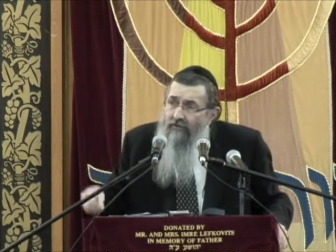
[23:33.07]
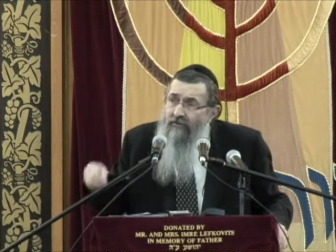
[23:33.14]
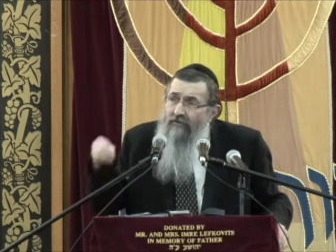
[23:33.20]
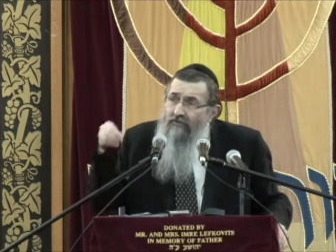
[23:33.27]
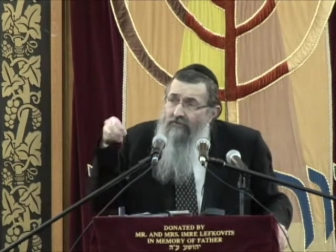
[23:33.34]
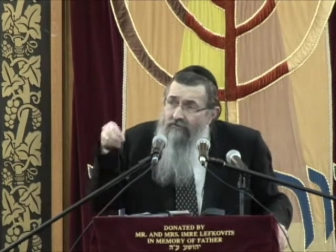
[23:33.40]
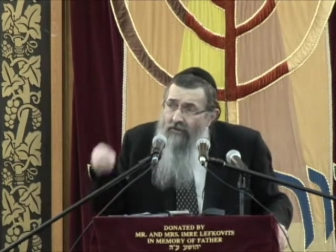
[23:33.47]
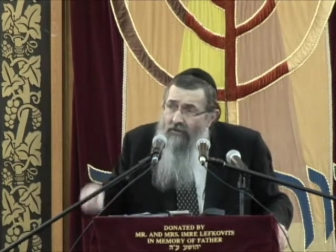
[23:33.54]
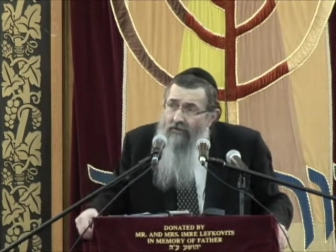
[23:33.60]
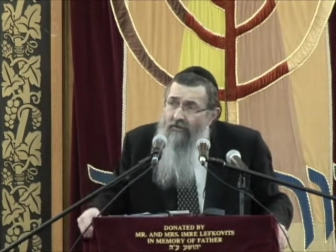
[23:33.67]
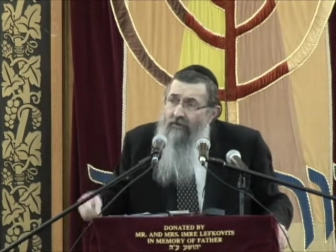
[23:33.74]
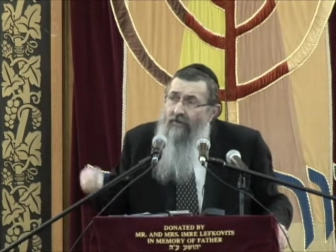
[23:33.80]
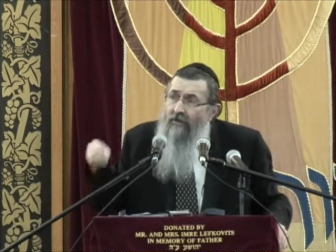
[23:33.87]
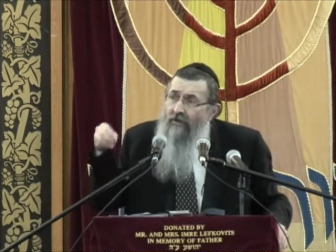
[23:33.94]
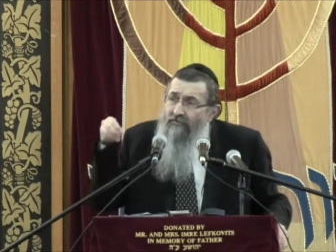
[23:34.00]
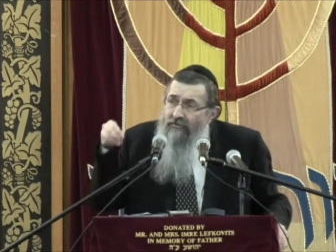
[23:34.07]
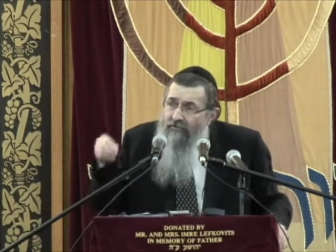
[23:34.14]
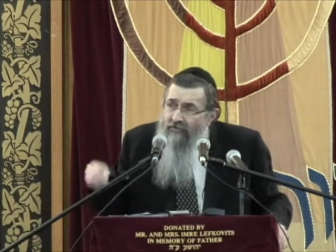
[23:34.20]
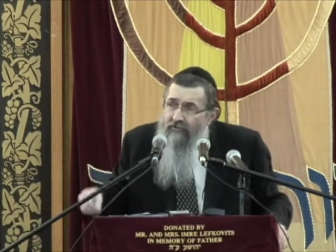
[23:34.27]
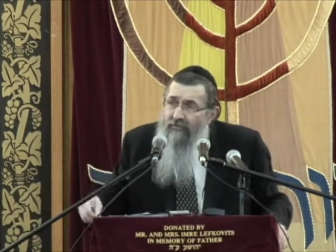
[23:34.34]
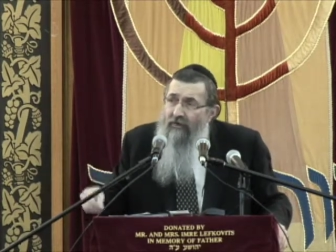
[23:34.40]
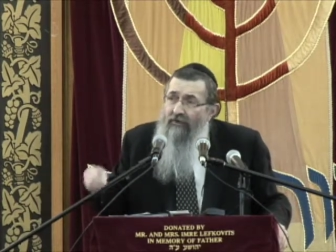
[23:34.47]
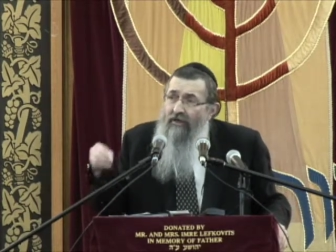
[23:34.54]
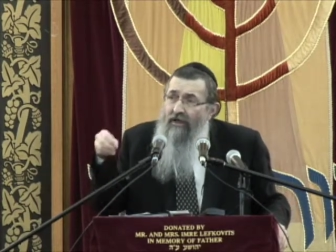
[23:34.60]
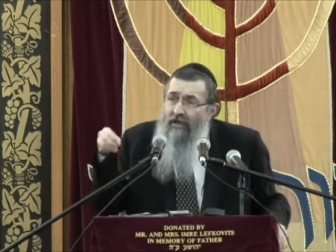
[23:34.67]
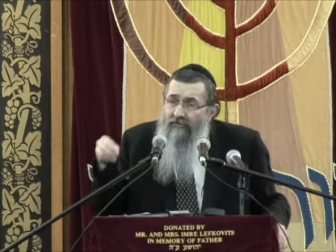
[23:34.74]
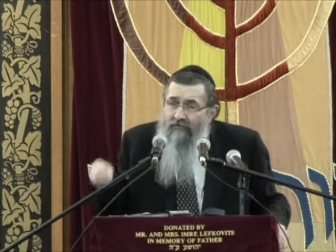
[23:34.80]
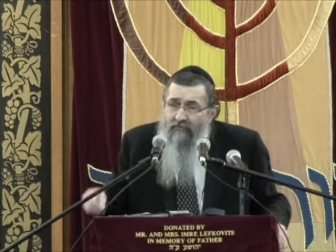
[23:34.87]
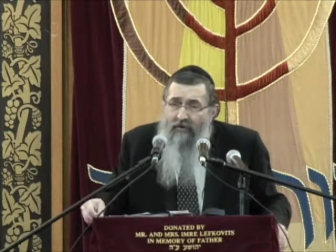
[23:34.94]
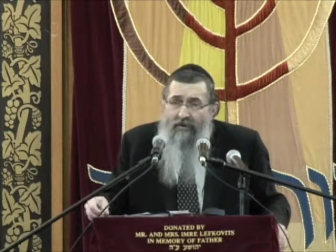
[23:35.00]
the secret of the Shemona
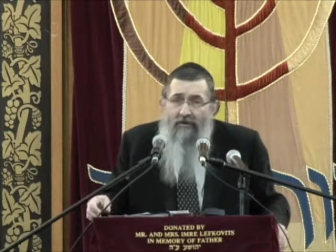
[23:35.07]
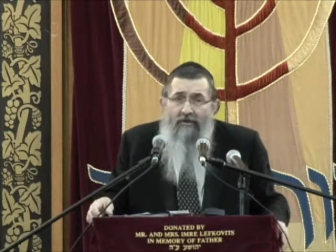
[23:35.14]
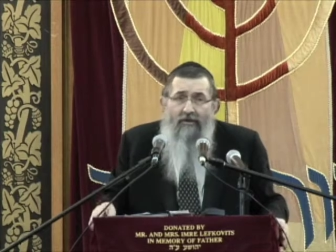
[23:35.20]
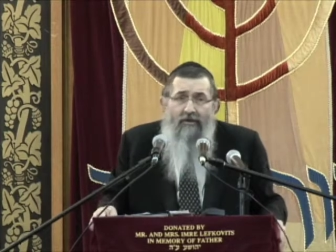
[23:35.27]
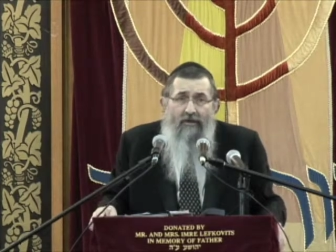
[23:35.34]
Esrei,